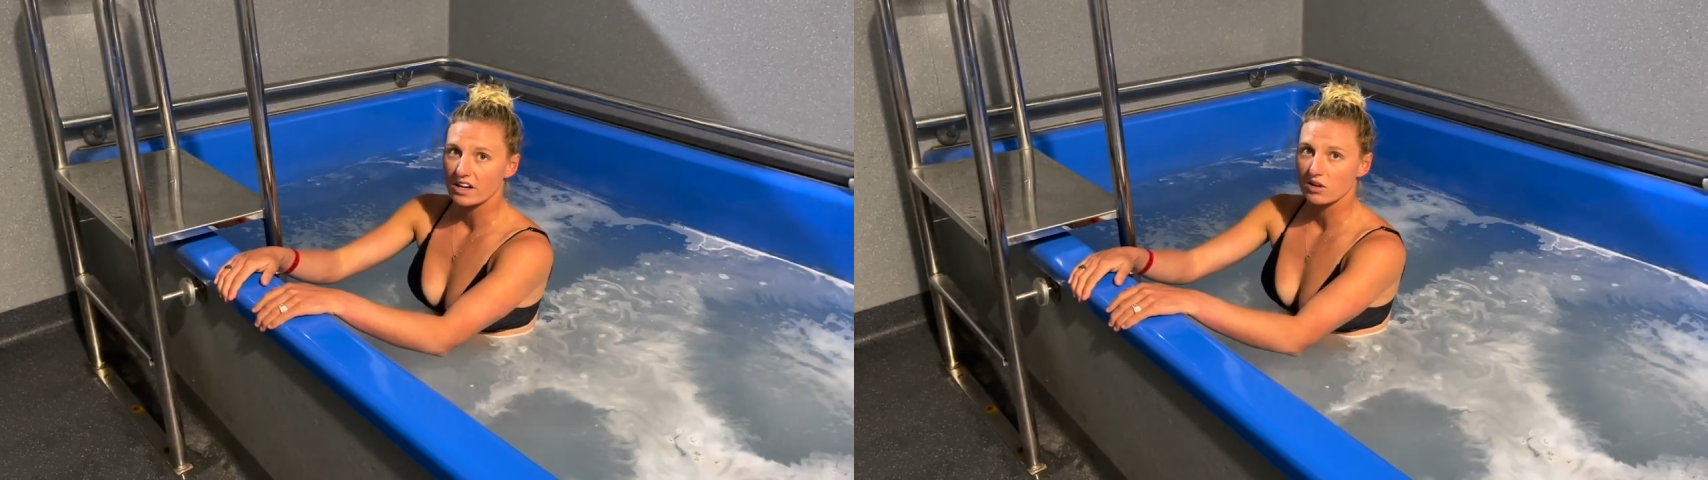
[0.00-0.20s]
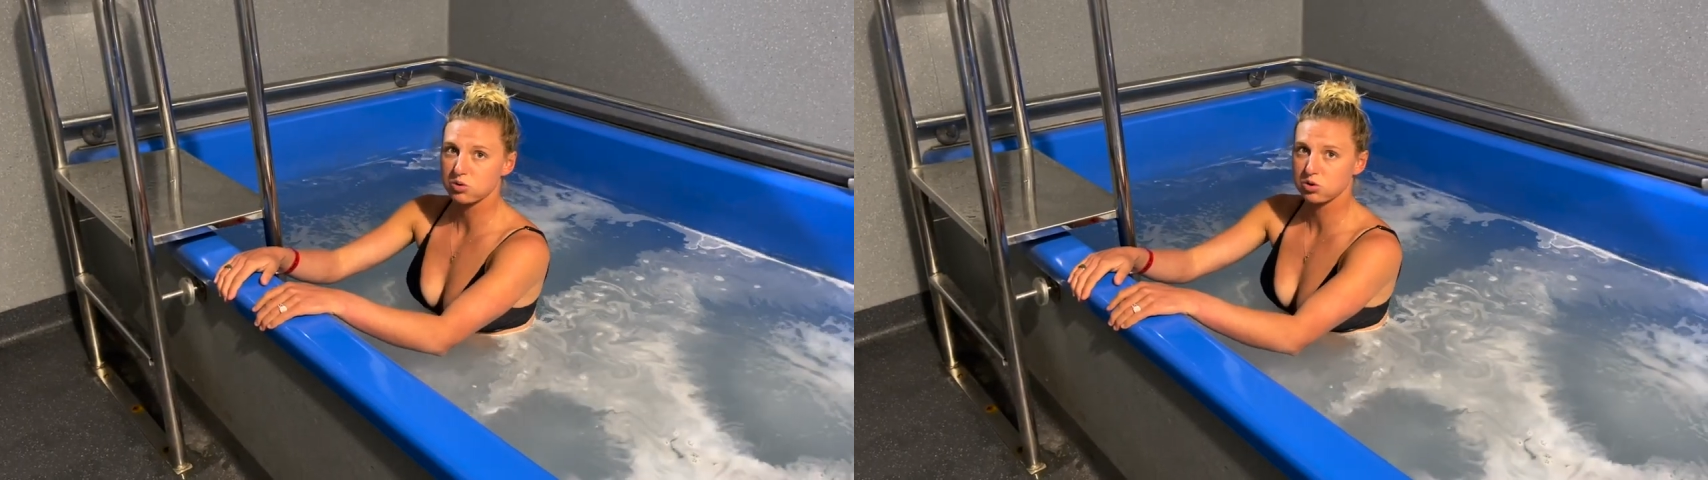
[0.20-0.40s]

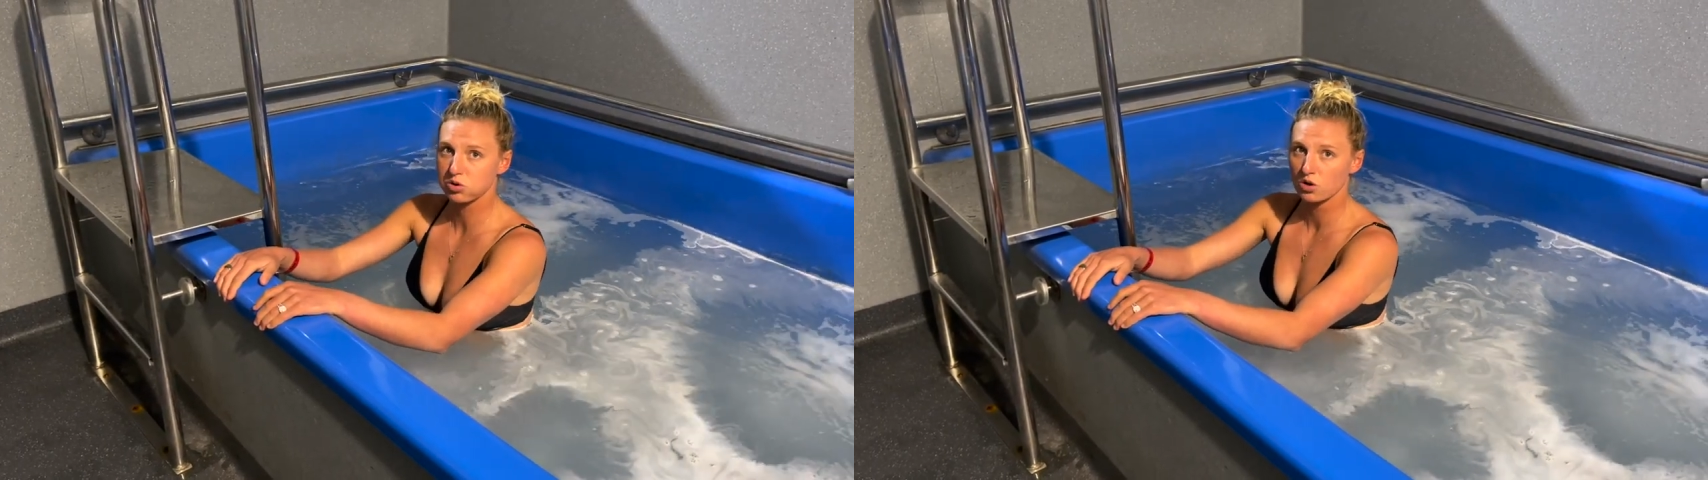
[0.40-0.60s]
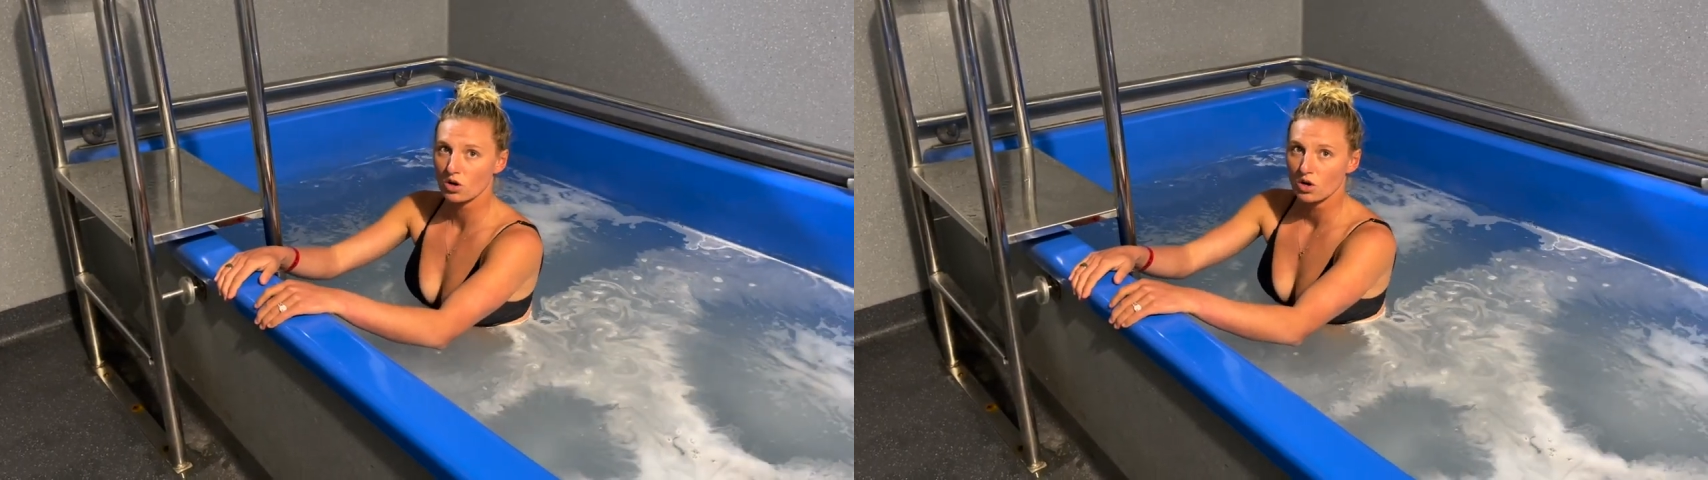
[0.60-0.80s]

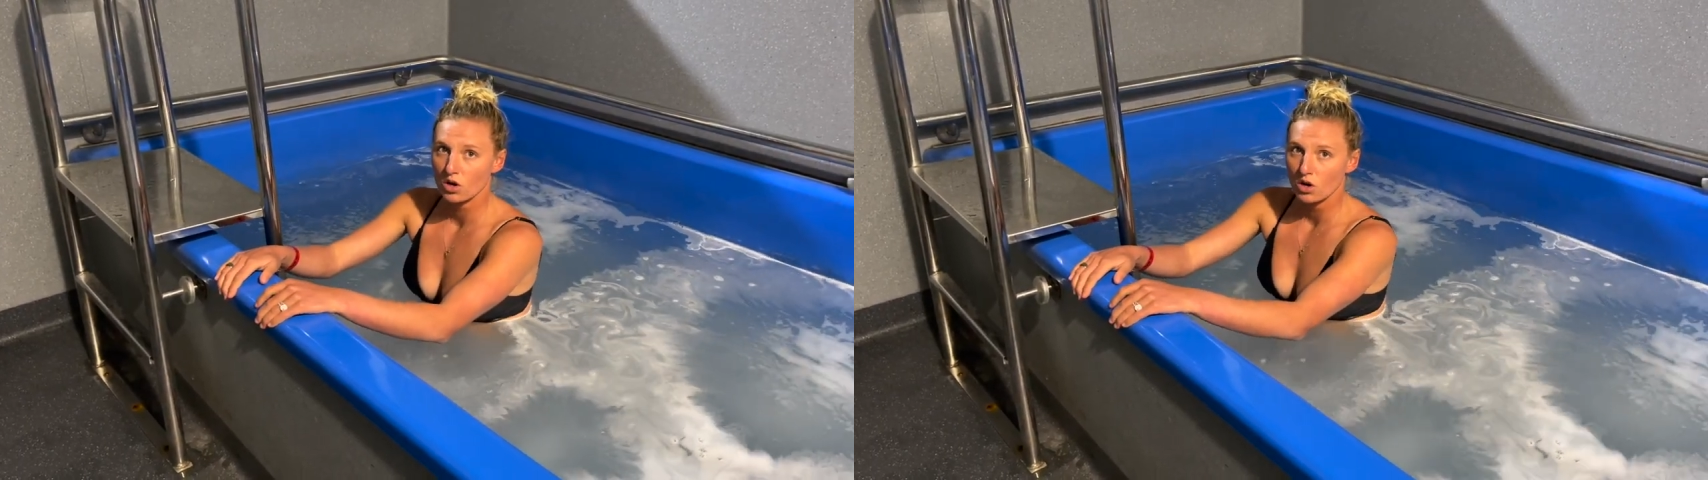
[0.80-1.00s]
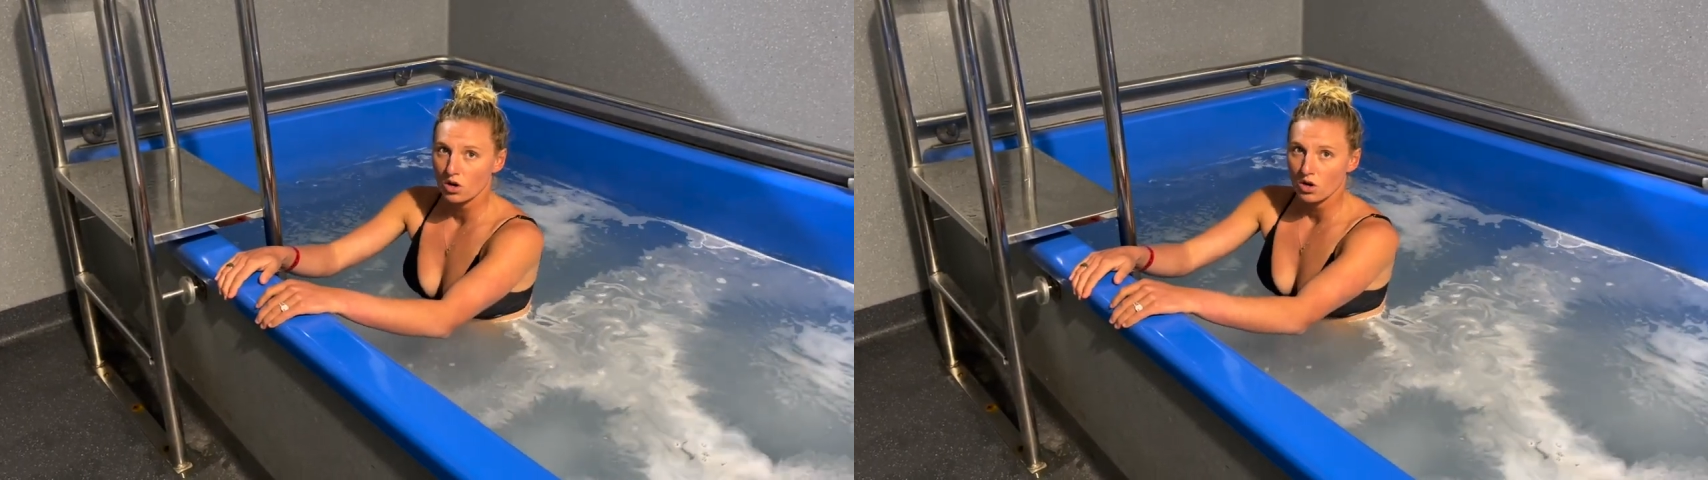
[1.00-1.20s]

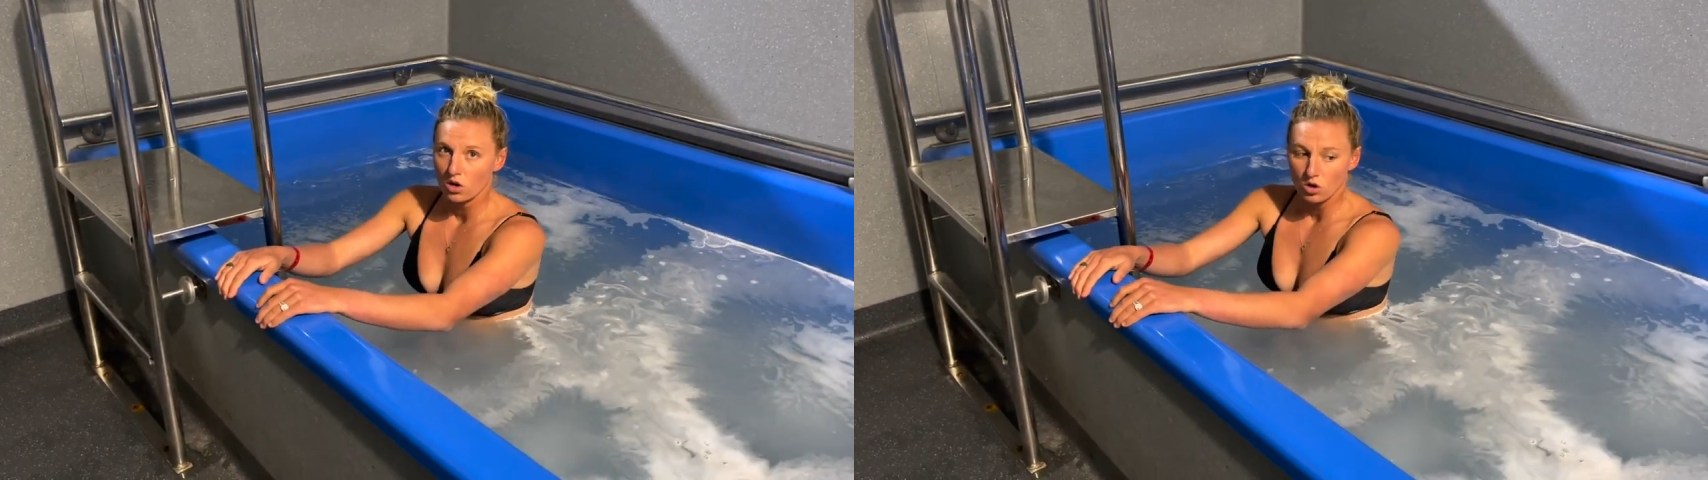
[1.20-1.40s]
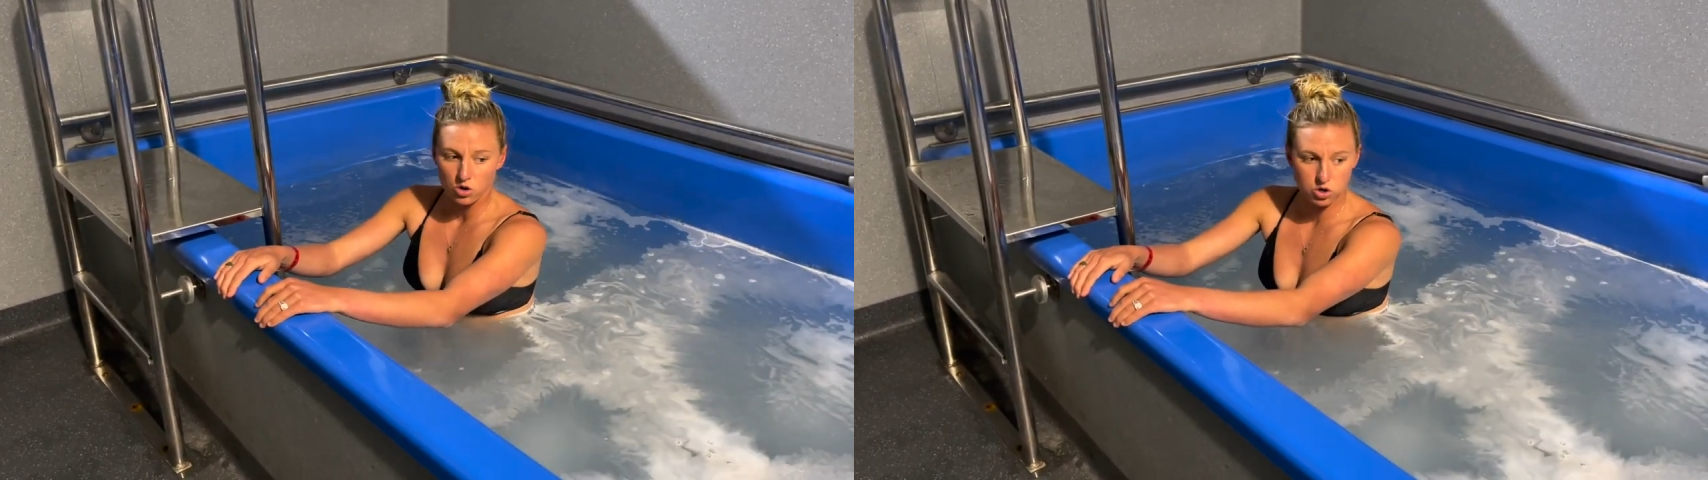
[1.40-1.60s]

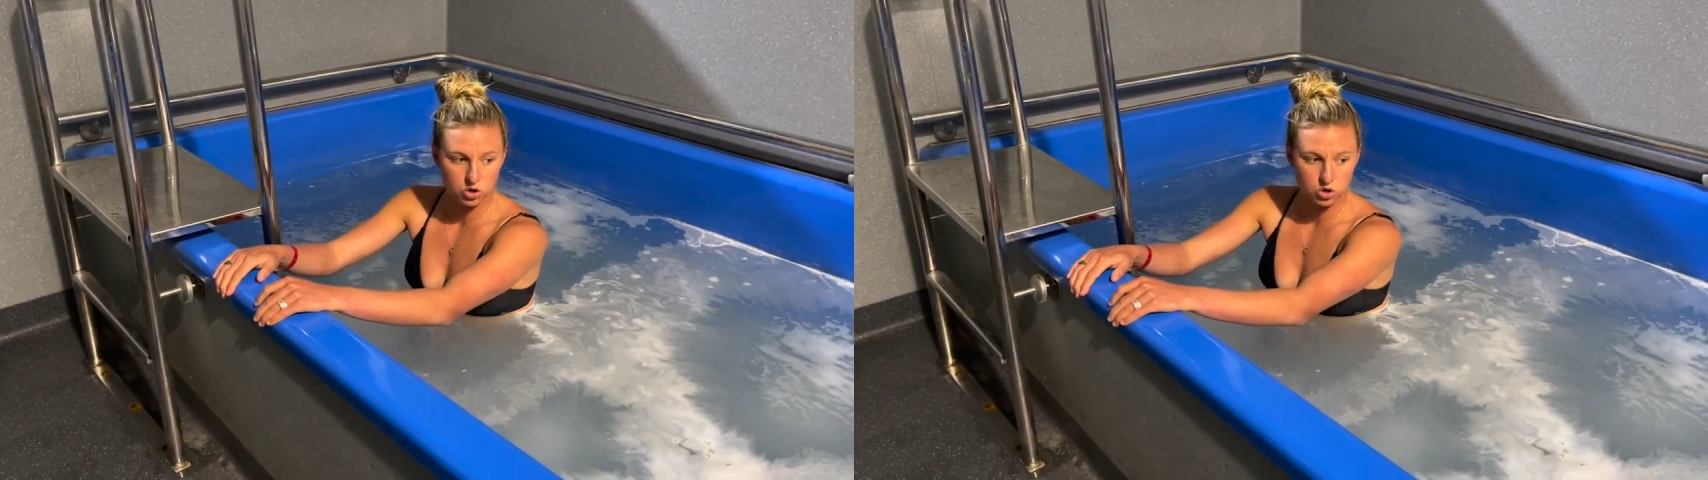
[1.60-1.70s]
It's a